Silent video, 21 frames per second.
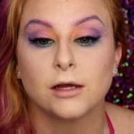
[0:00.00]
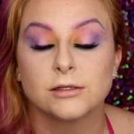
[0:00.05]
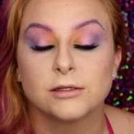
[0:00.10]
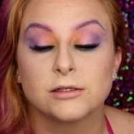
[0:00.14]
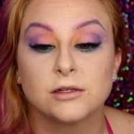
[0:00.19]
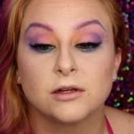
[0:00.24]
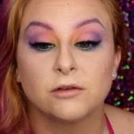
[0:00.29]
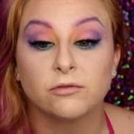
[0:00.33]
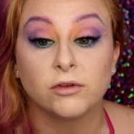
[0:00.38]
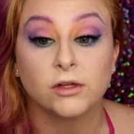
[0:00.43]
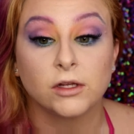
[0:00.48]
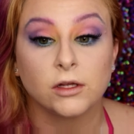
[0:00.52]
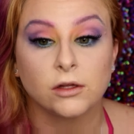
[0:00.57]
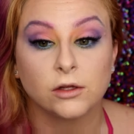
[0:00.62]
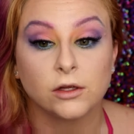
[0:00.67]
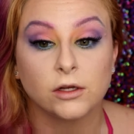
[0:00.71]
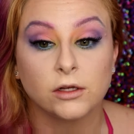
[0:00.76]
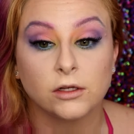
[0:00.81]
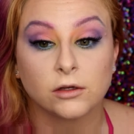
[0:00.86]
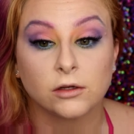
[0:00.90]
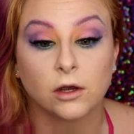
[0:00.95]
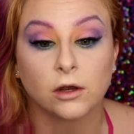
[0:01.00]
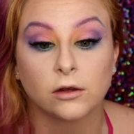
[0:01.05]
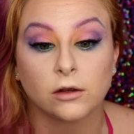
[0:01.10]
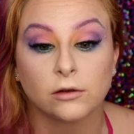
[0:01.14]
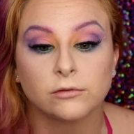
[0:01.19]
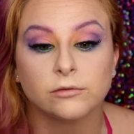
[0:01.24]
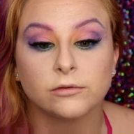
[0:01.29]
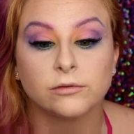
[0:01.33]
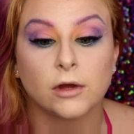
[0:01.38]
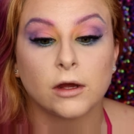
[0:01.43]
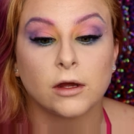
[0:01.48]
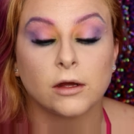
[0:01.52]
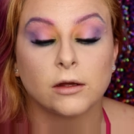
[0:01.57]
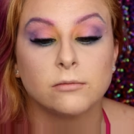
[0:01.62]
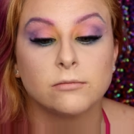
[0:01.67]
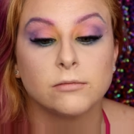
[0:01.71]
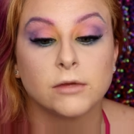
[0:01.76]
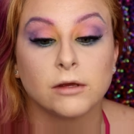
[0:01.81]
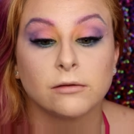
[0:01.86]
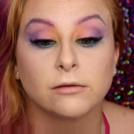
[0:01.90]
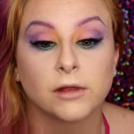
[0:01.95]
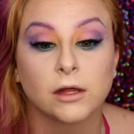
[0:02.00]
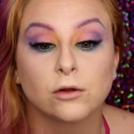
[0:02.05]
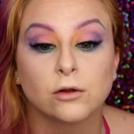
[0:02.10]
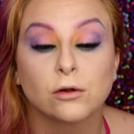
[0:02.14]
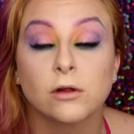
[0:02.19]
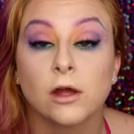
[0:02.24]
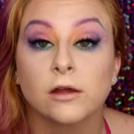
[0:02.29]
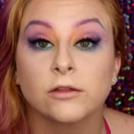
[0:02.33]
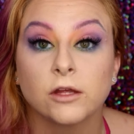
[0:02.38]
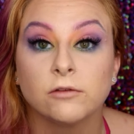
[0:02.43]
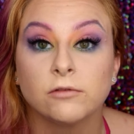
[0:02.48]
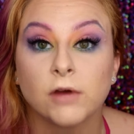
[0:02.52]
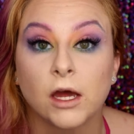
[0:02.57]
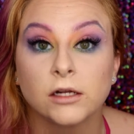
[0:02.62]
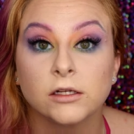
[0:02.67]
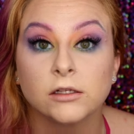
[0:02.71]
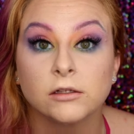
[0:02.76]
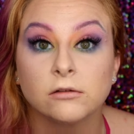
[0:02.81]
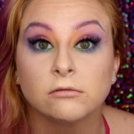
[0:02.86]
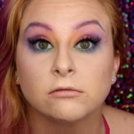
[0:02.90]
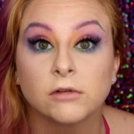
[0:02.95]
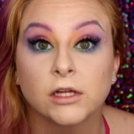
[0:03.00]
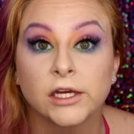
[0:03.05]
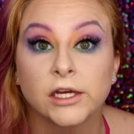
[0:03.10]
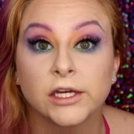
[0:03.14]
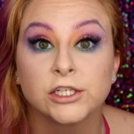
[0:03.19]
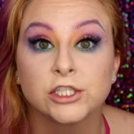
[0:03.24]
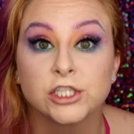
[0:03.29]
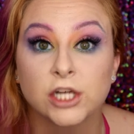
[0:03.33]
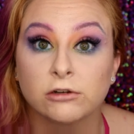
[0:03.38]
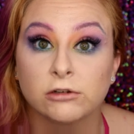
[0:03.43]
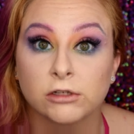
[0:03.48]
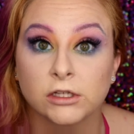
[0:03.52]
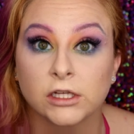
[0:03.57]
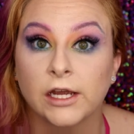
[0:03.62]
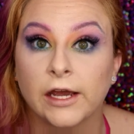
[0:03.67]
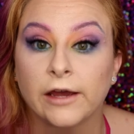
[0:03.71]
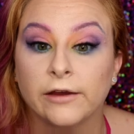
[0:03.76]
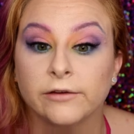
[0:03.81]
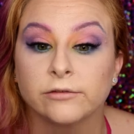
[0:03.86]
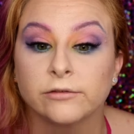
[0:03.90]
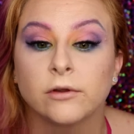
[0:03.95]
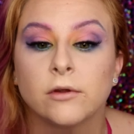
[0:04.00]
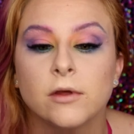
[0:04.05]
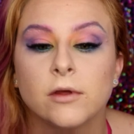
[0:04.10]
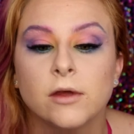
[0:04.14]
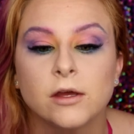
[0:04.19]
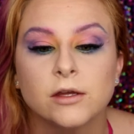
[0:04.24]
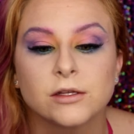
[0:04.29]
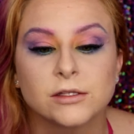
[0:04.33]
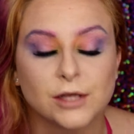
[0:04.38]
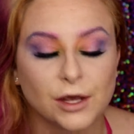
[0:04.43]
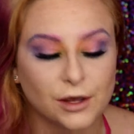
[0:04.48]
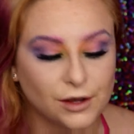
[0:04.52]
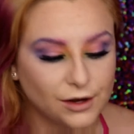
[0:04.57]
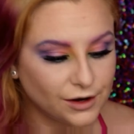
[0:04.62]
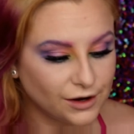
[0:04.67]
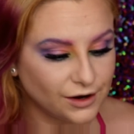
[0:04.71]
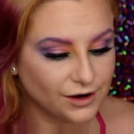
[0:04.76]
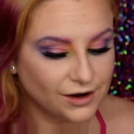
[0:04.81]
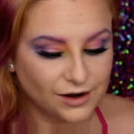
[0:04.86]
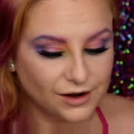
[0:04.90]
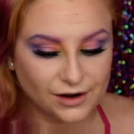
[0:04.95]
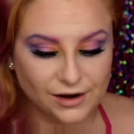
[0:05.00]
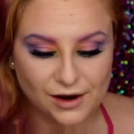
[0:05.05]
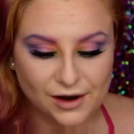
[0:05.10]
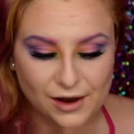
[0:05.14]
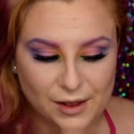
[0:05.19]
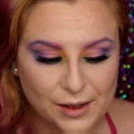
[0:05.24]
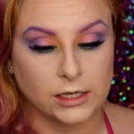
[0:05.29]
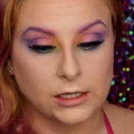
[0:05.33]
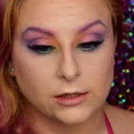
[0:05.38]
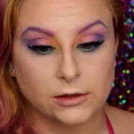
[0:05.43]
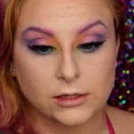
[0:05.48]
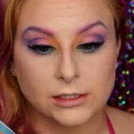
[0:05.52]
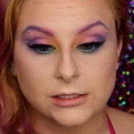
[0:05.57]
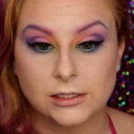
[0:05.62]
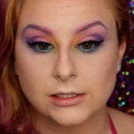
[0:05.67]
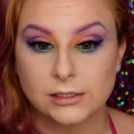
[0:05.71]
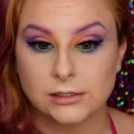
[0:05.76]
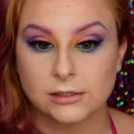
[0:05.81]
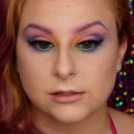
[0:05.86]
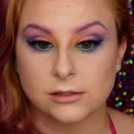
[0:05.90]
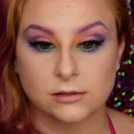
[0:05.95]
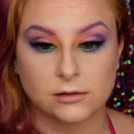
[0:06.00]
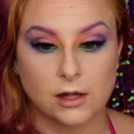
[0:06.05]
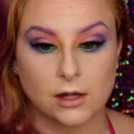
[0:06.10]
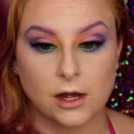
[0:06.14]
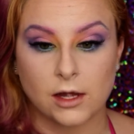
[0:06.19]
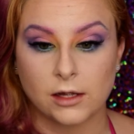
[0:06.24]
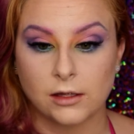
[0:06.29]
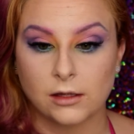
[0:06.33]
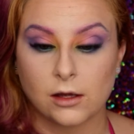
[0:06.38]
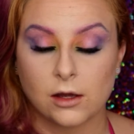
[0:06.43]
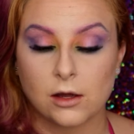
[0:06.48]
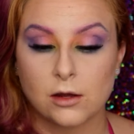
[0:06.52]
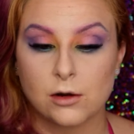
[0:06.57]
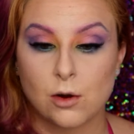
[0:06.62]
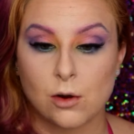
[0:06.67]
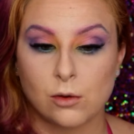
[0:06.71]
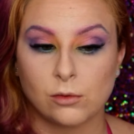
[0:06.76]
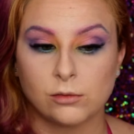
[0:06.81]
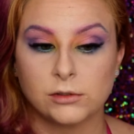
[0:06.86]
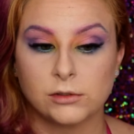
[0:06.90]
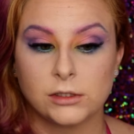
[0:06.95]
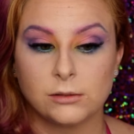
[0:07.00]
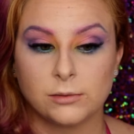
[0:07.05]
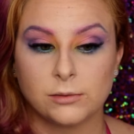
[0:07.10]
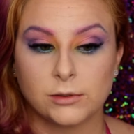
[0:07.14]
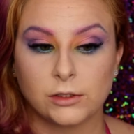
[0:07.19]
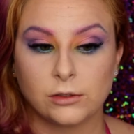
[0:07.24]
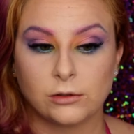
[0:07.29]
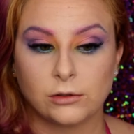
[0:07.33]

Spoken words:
So definitely a learning curve. If they look like they've had it, they generally have. So this is like an oldie but a